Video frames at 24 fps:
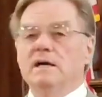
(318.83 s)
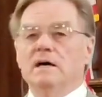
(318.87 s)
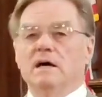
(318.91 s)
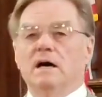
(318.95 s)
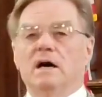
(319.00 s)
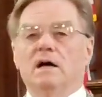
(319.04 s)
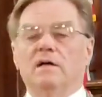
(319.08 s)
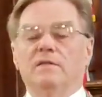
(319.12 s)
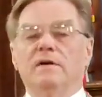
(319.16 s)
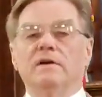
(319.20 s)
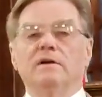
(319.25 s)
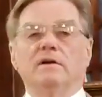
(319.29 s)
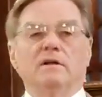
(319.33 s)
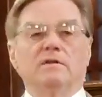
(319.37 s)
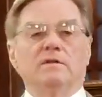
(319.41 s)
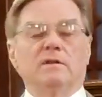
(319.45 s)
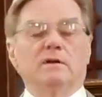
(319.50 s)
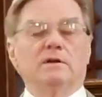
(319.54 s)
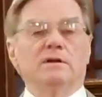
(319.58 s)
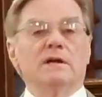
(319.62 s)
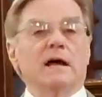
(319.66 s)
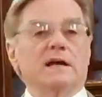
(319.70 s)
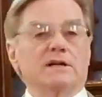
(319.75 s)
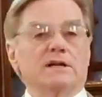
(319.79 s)
Uh, they're, they're,
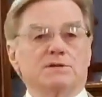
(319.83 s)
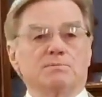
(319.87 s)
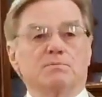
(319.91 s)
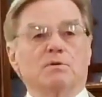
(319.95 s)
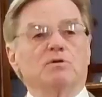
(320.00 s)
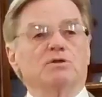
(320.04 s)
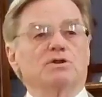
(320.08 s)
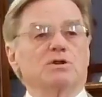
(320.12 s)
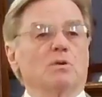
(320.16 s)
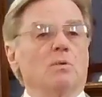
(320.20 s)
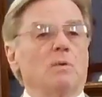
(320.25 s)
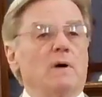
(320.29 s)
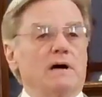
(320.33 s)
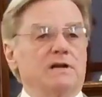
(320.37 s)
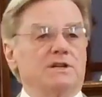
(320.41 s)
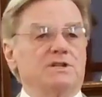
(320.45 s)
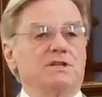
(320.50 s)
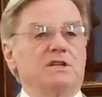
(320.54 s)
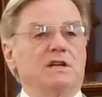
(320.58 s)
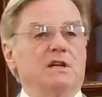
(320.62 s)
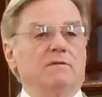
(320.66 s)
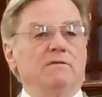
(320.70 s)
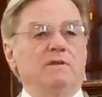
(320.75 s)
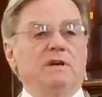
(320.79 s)
not supposed to watch
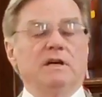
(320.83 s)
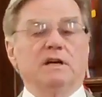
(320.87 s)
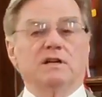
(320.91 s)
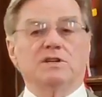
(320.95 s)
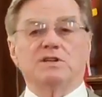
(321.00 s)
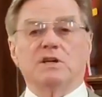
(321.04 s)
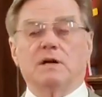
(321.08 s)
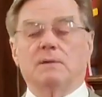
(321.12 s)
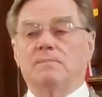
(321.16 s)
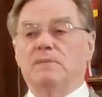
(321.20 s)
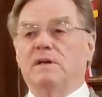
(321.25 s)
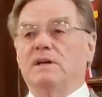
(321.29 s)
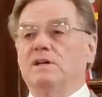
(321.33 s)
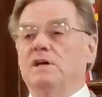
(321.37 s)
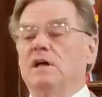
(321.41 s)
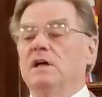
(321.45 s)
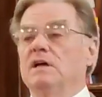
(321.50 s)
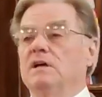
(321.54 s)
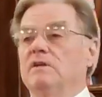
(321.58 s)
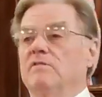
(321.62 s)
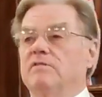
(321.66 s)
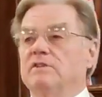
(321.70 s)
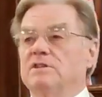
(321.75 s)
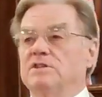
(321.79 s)
TV except they
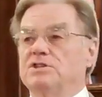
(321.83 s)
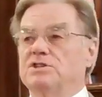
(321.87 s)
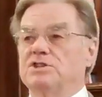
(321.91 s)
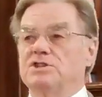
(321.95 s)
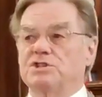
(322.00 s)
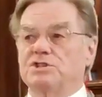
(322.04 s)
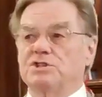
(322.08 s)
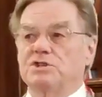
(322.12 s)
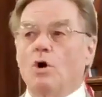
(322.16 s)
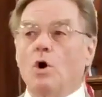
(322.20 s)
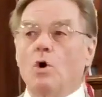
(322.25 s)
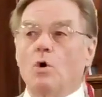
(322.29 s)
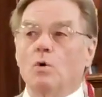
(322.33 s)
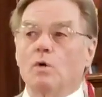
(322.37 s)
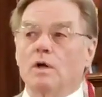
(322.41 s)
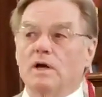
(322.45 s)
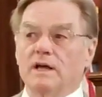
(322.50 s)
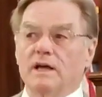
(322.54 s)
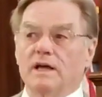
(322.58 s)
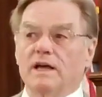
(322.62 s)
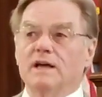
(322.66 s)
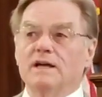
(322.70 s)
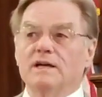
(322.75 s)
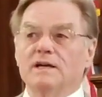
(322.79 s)
stole
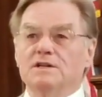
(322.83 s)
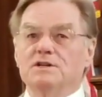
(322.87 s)
a